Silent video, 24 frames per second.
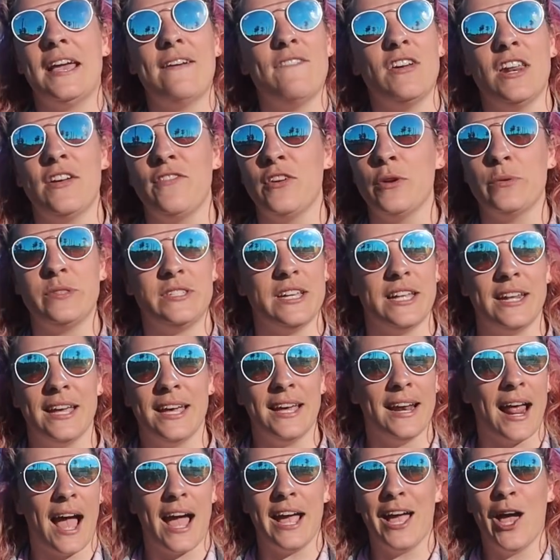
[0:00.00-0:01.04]
Even if you
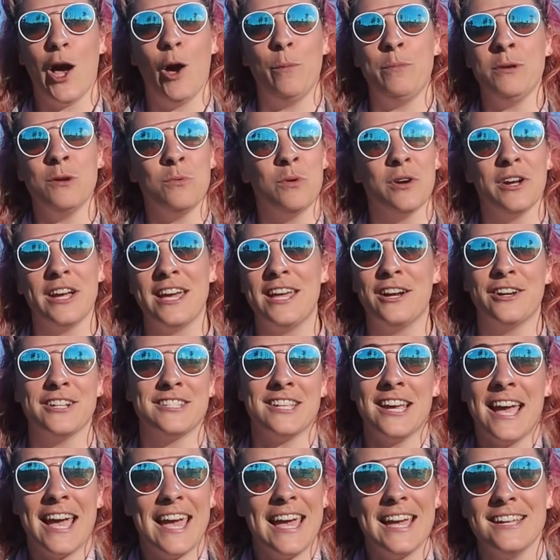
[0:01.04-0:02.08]
didn't, I hope you were
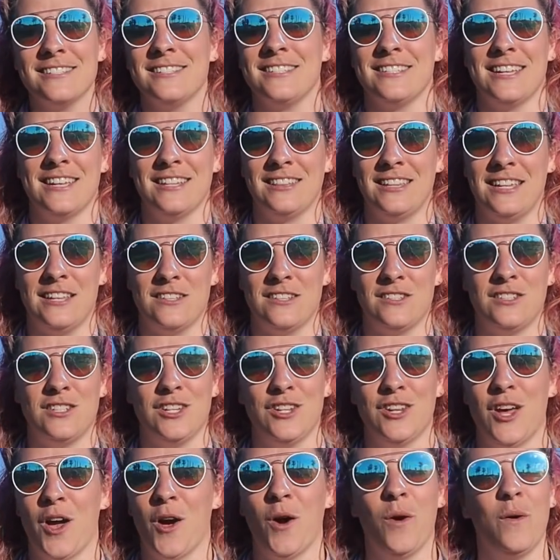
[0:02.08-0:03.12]
entertained at least,
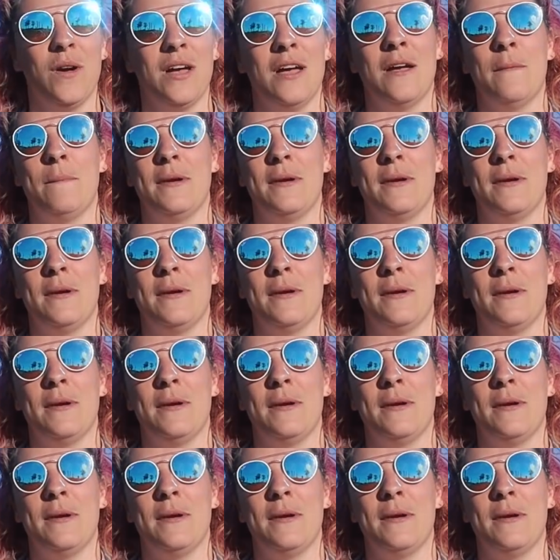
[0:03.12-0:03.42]
you know,